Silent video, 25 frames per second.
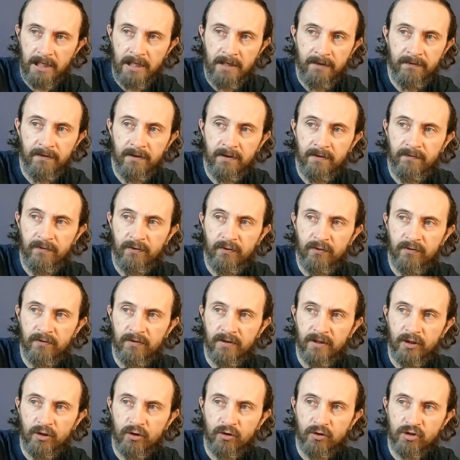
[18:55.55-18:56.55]
Even if you
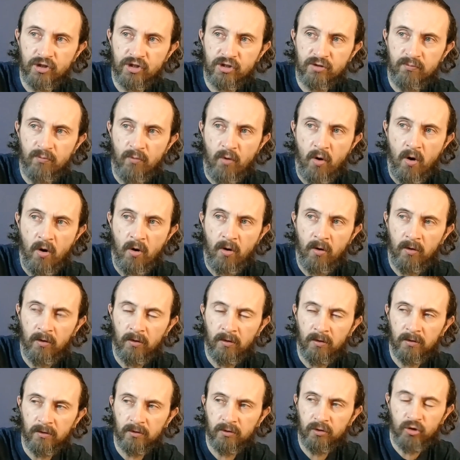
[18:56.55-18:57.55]
think you're
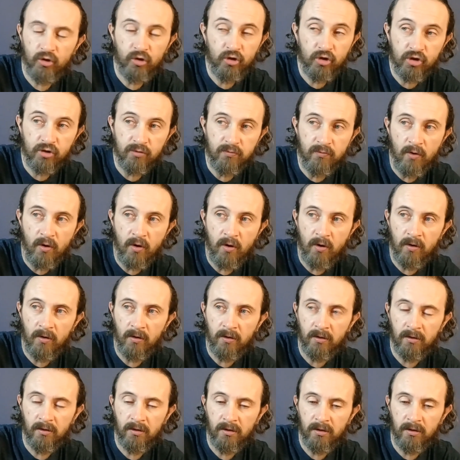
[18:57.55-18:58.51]
small, too small,